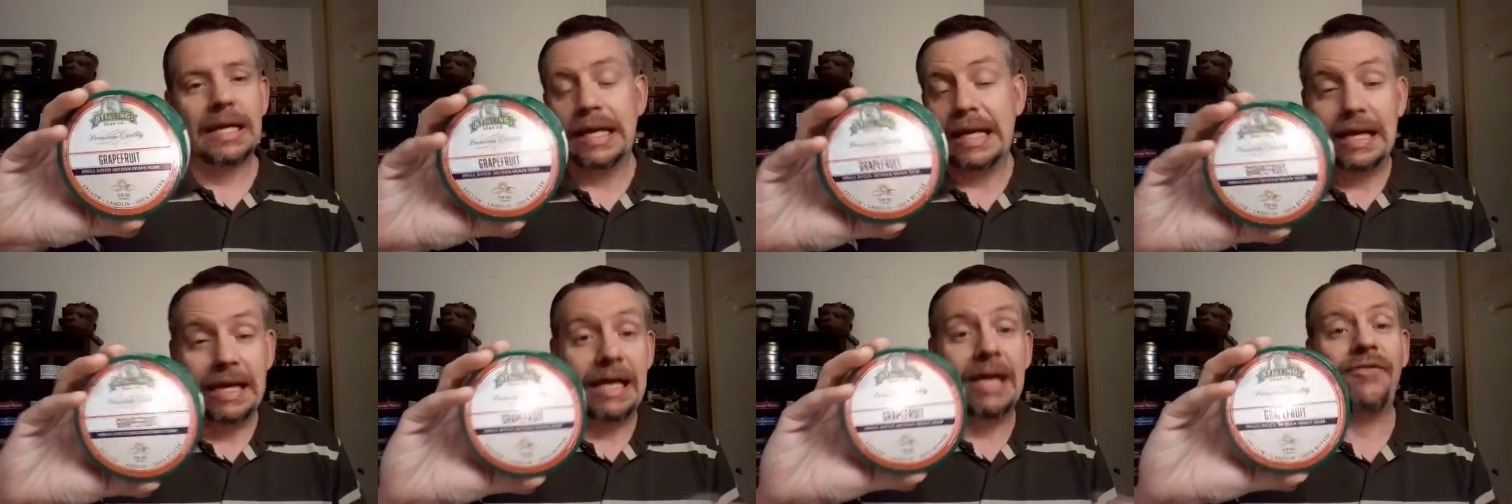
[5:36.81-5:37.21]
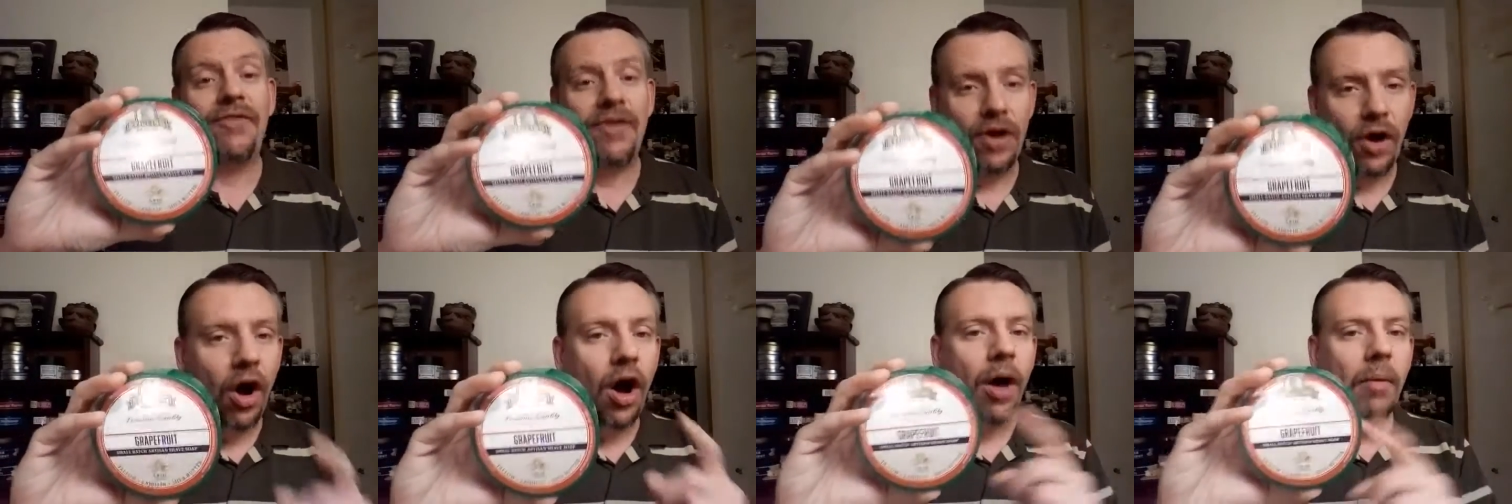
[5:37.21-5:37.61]
if
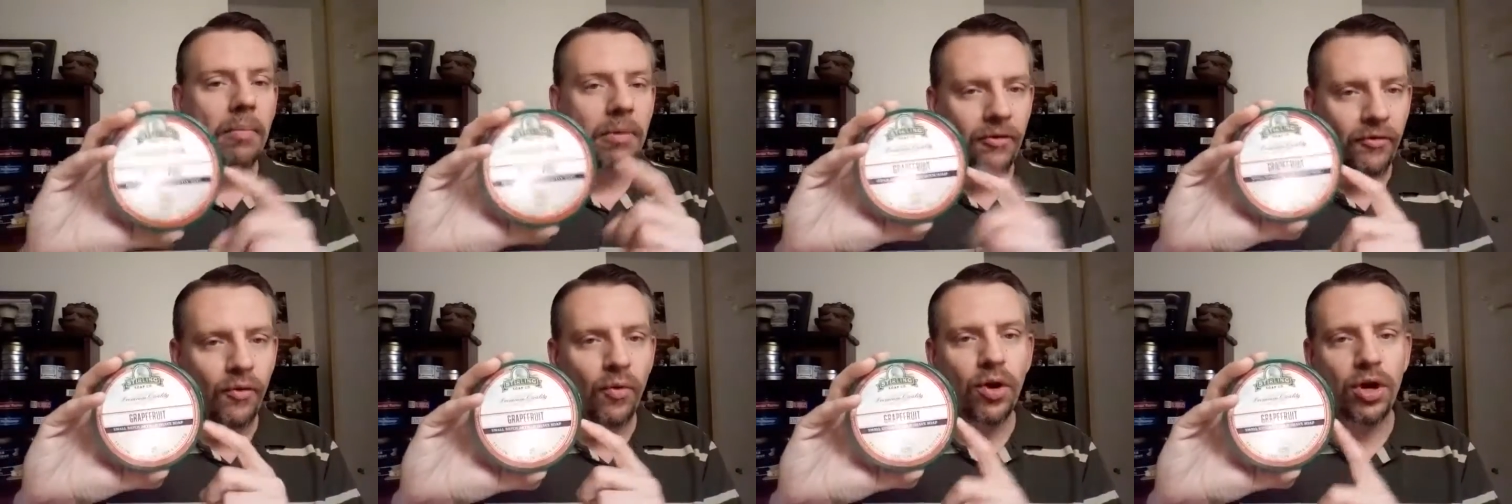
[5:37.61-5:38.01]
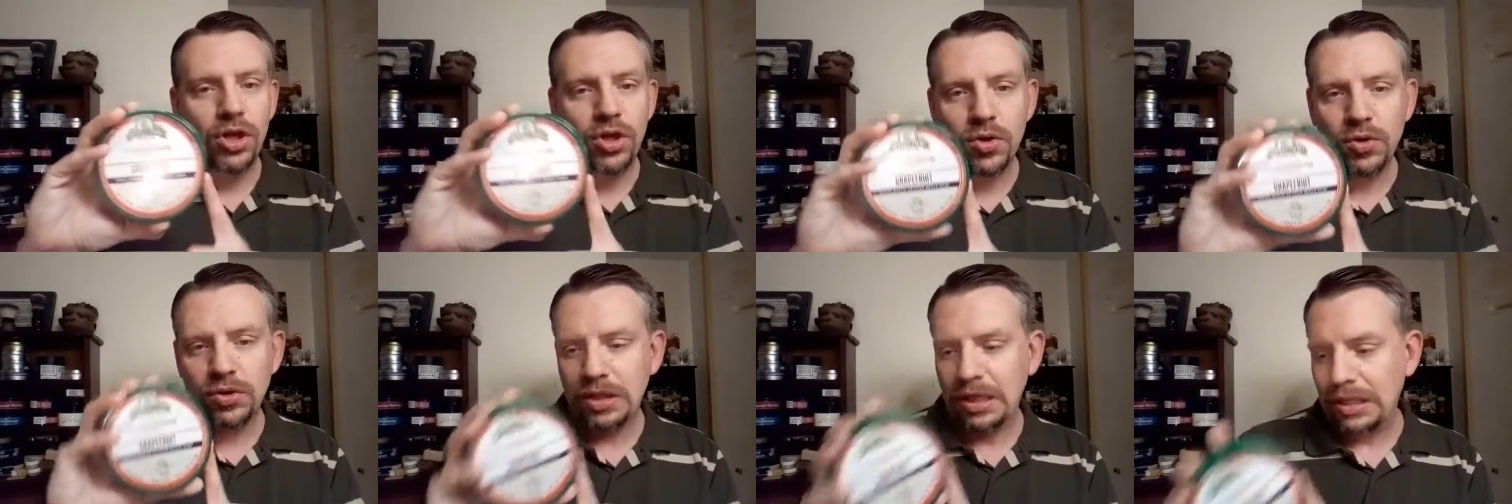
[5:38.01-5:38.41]
at all, before
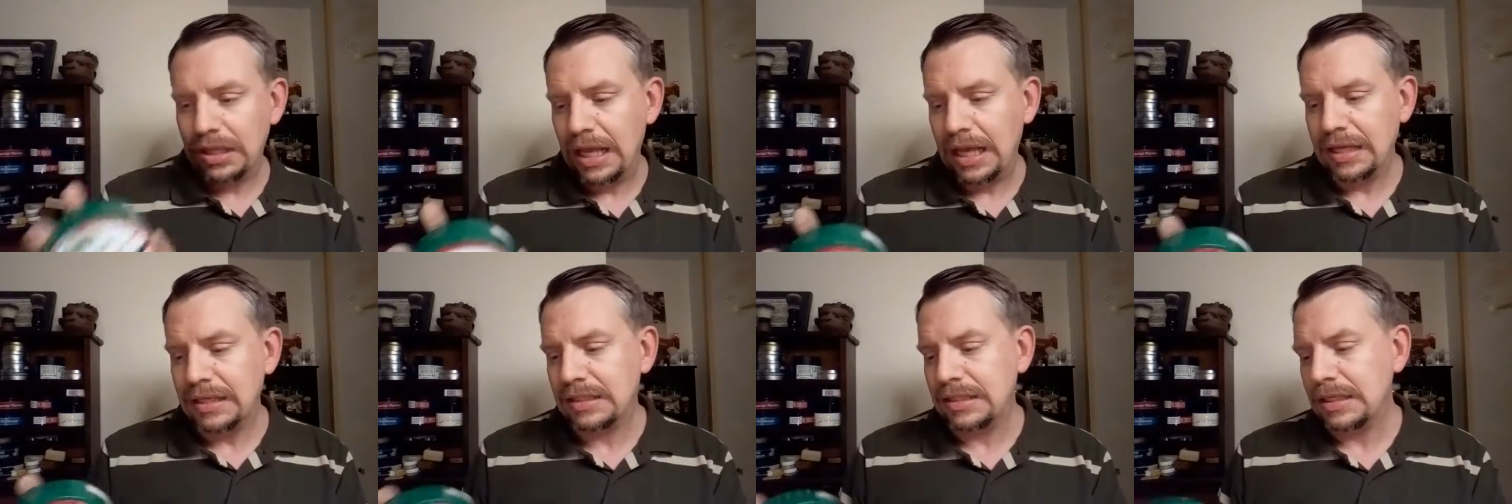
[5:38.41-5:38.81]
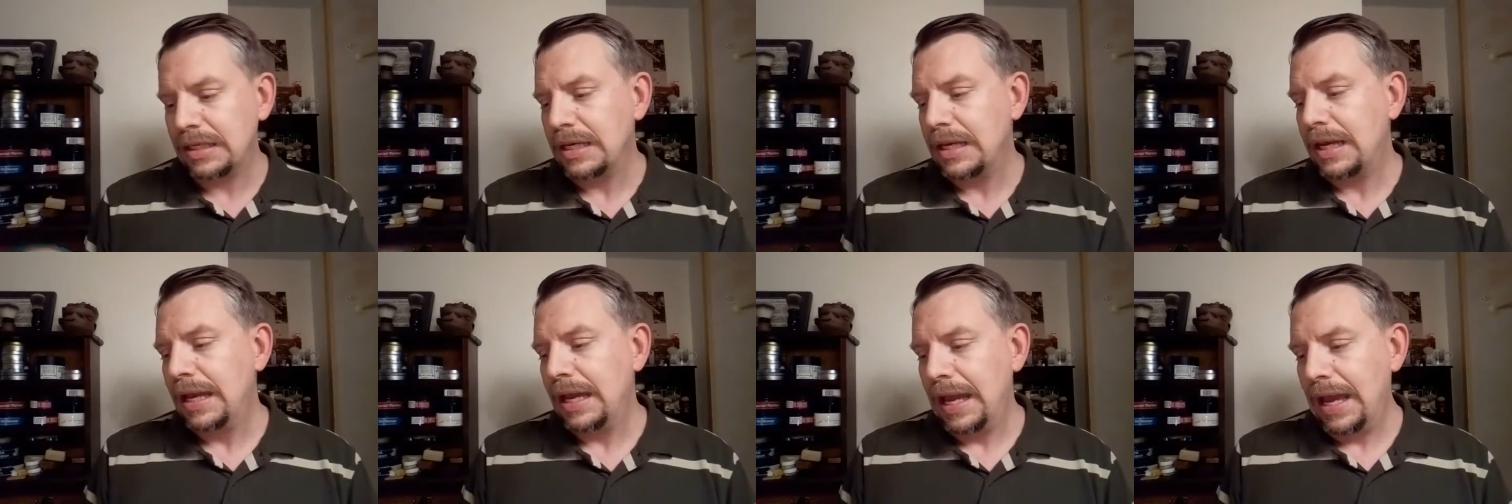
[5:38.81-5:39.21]
using this.
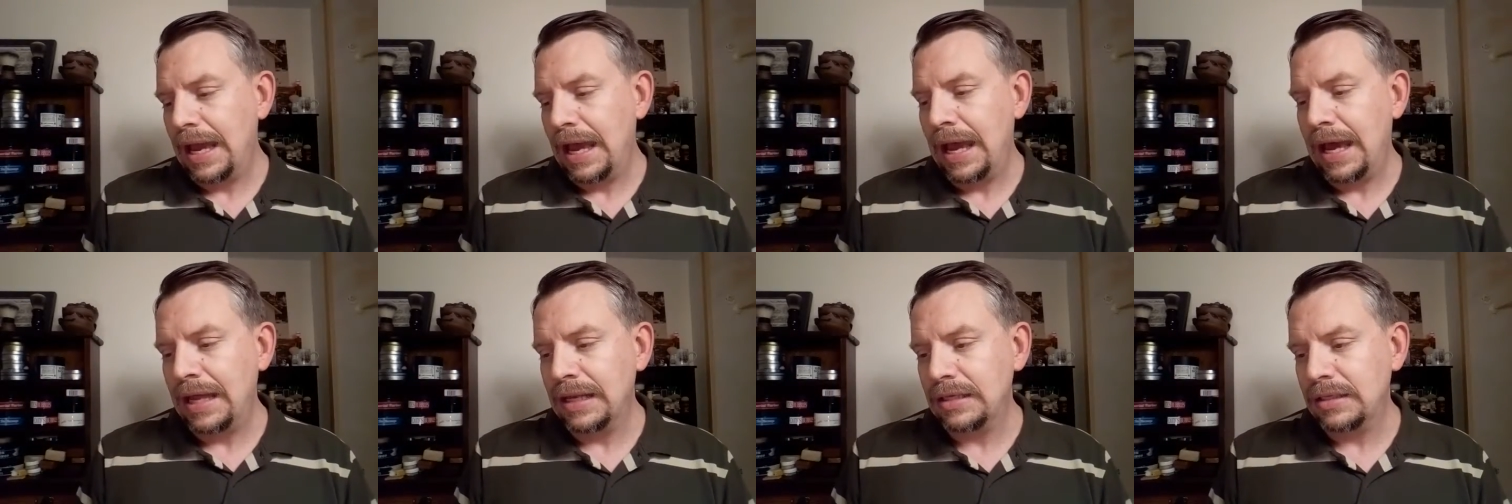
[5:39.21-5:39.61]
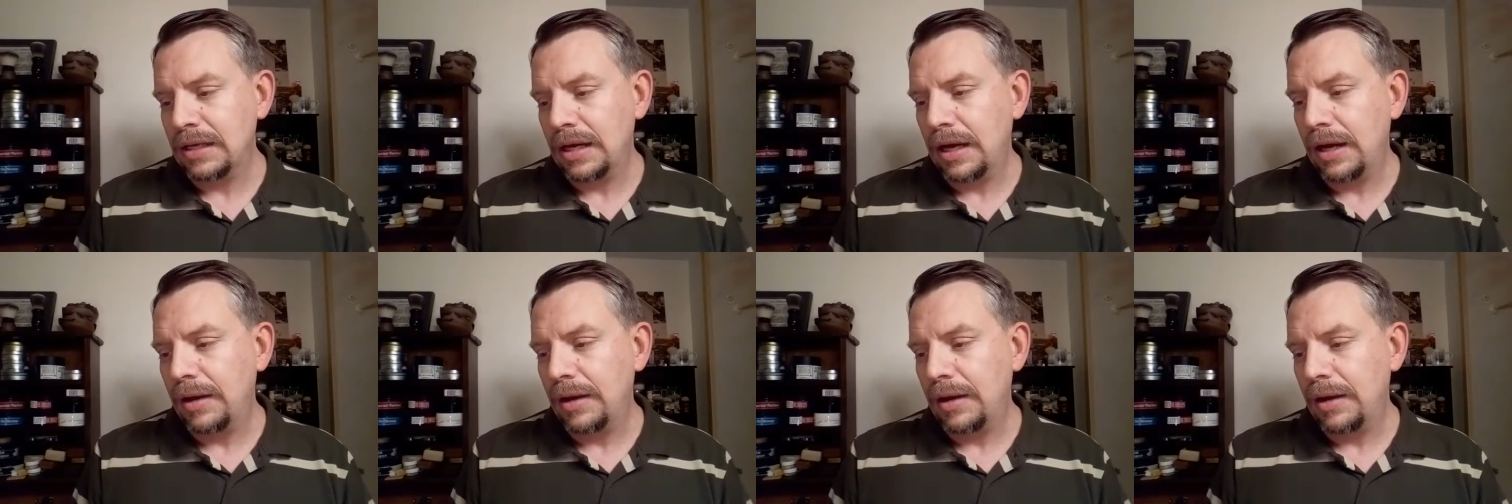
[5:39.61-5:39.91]
And